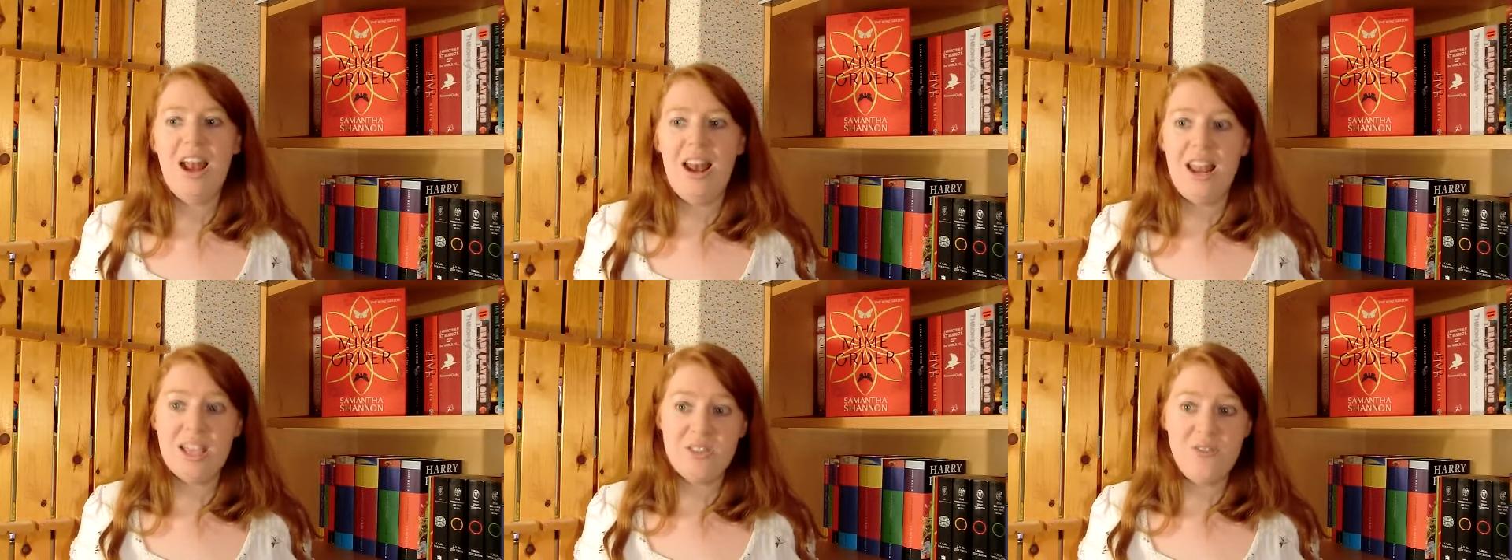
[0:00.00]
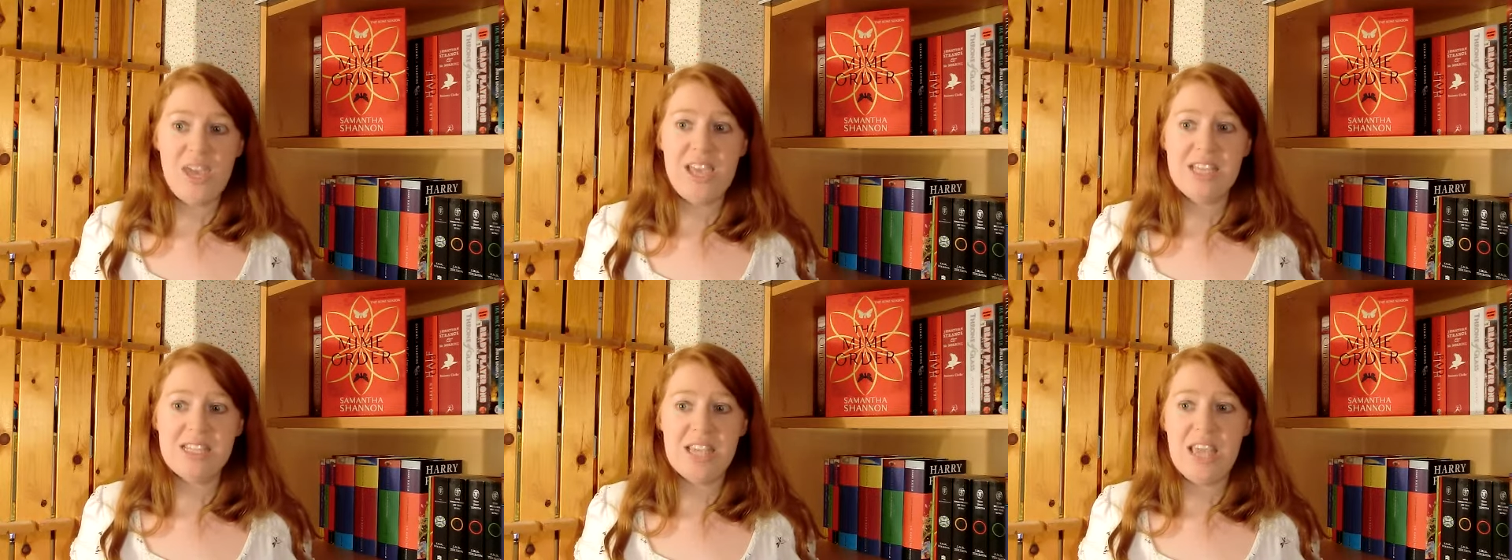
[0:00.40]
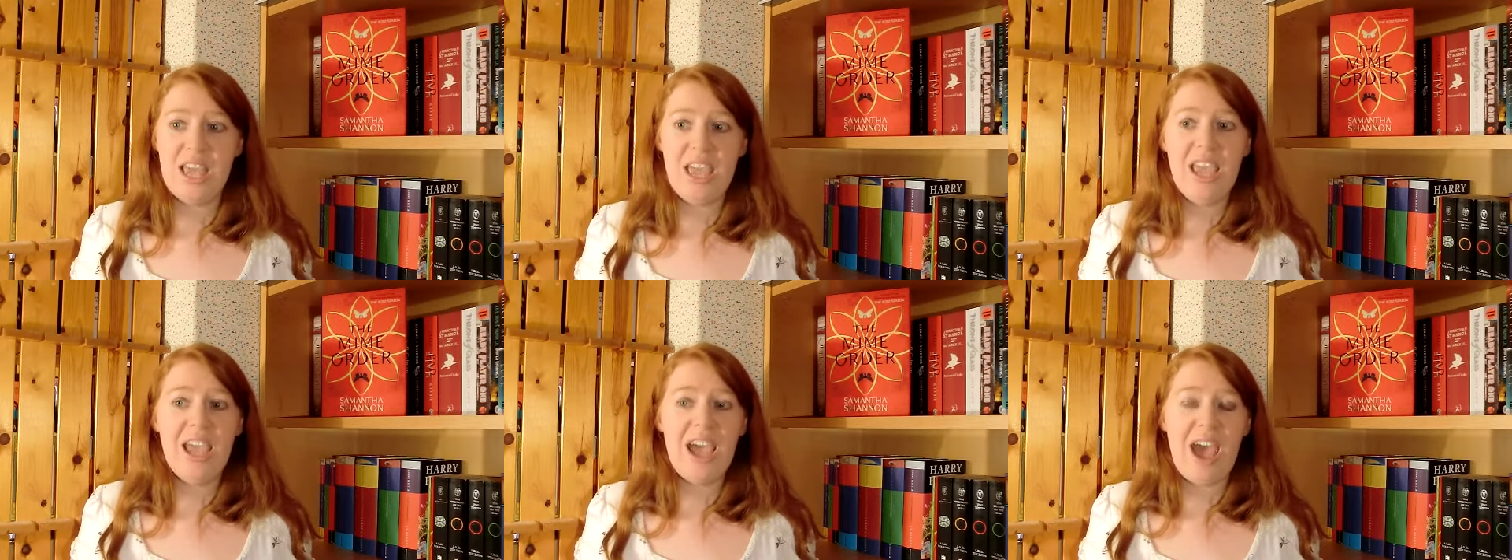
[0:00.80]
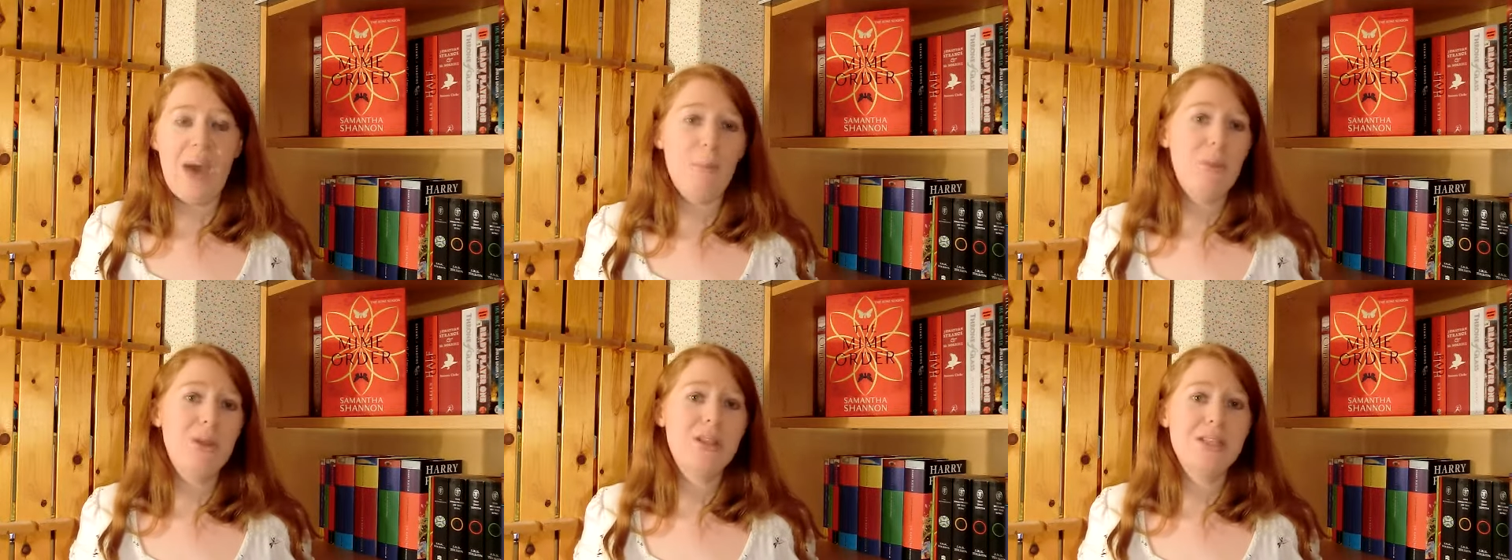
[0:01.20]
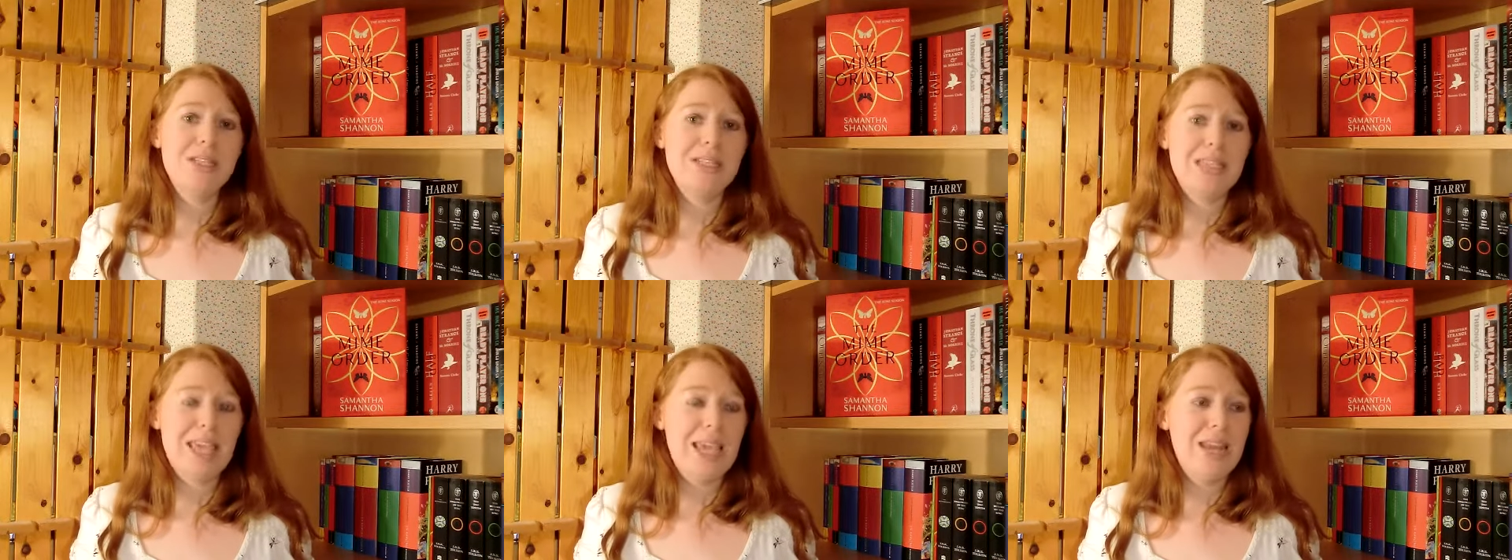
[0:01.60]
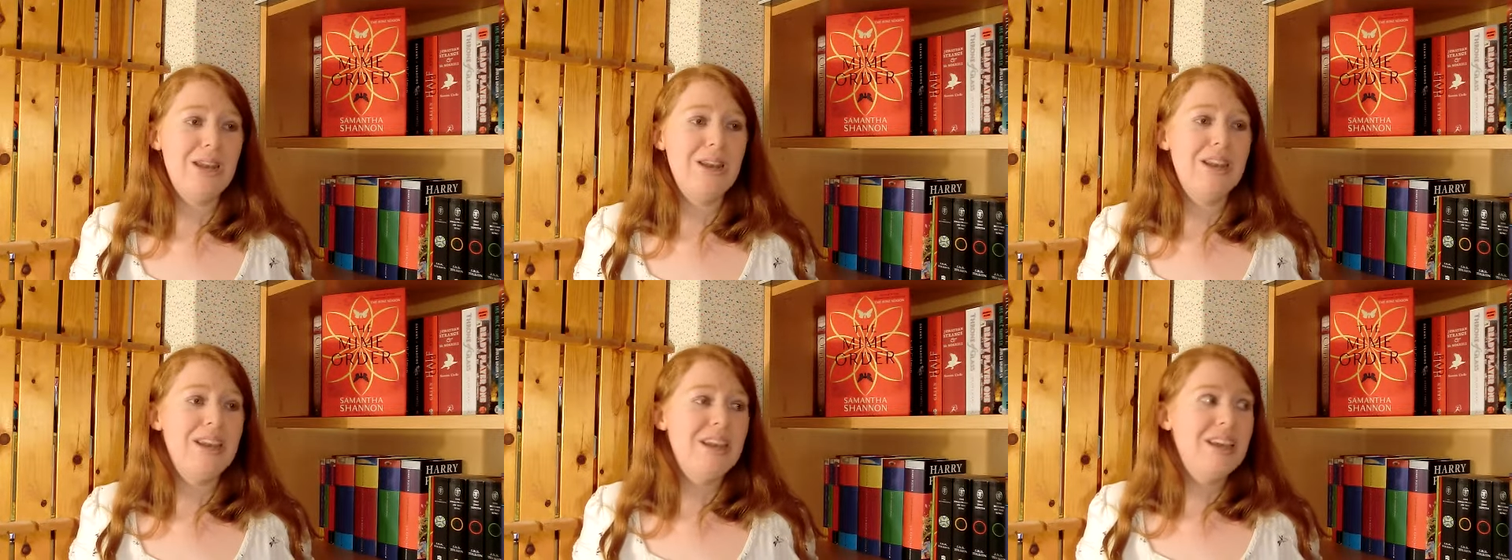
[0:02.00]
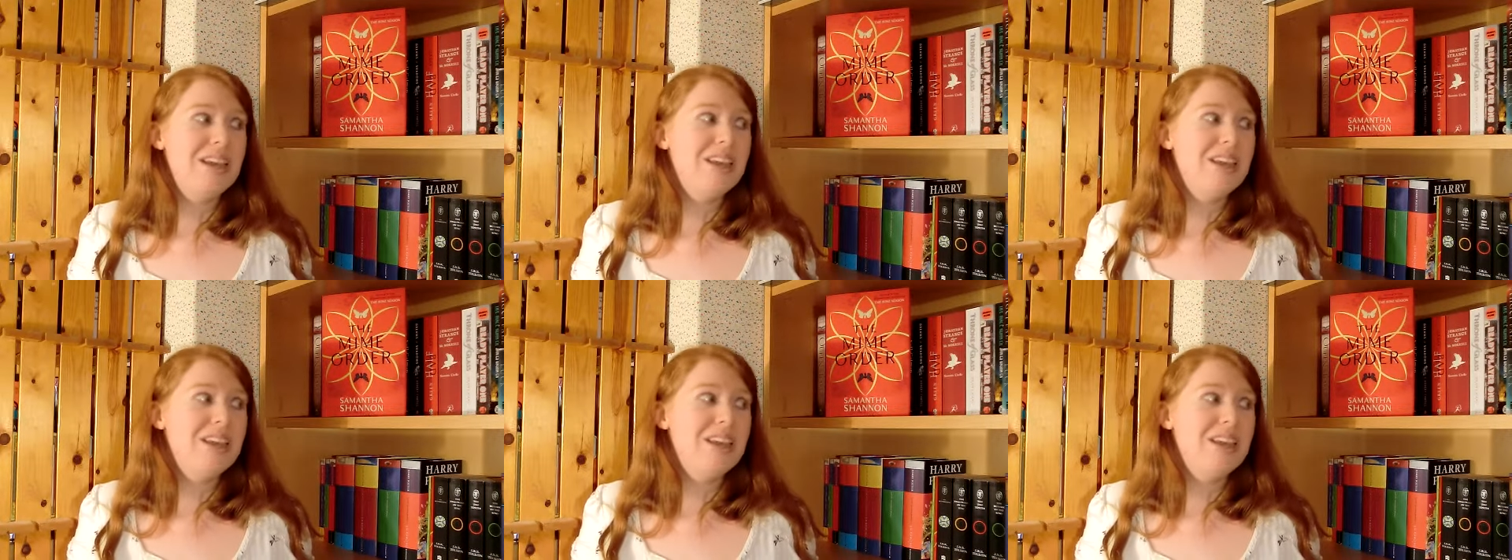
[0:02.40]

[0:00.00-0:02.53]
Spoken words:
let's face it, it happens in